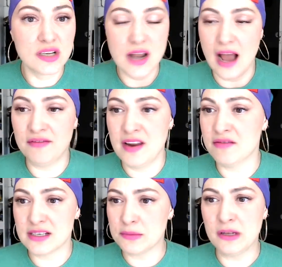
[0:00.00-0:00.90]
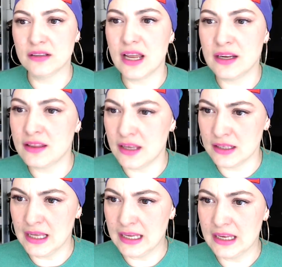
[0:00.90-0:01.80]
I've never smelled anything
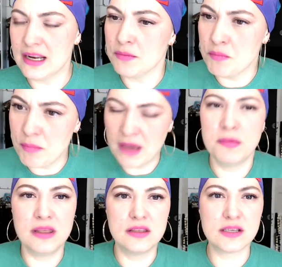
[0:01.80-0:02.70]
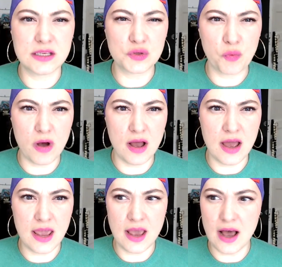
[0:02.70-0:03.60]
like it, and maybe this is
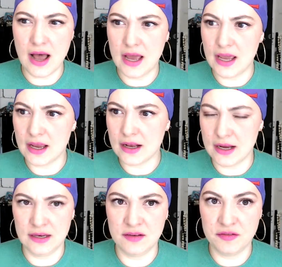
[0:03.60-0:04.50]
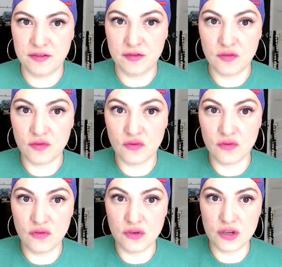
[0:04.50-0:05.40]
why I kind of
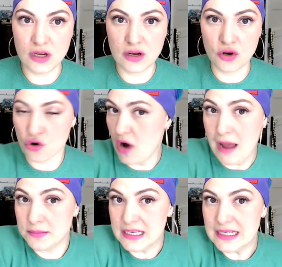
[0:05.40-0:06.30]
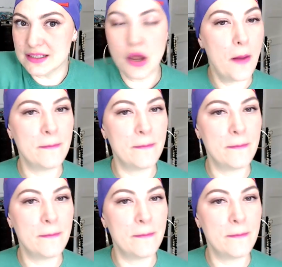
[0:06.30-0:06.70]
grabbed it.